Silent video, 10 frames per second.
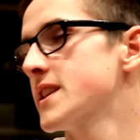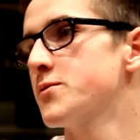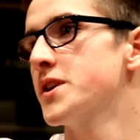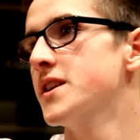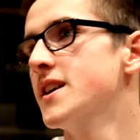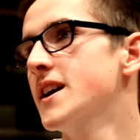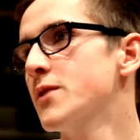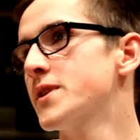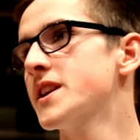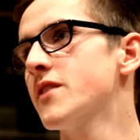And we
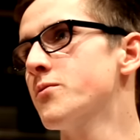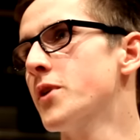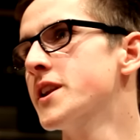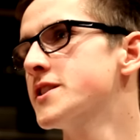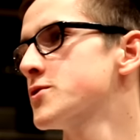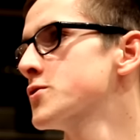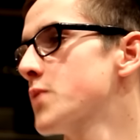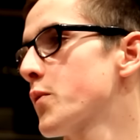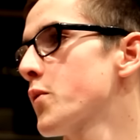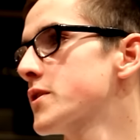didn't have money to do
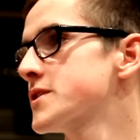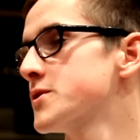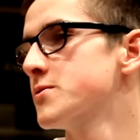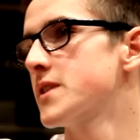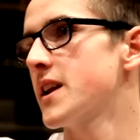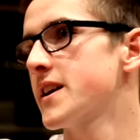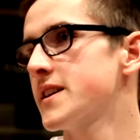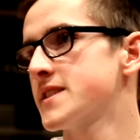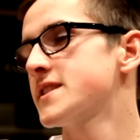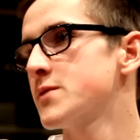what we wanted to do, and like
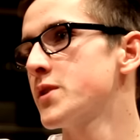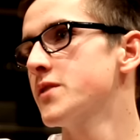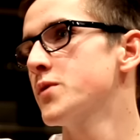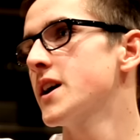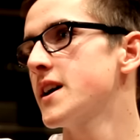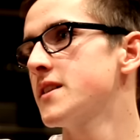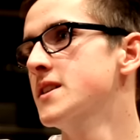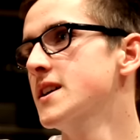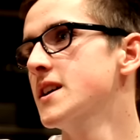as I said, we are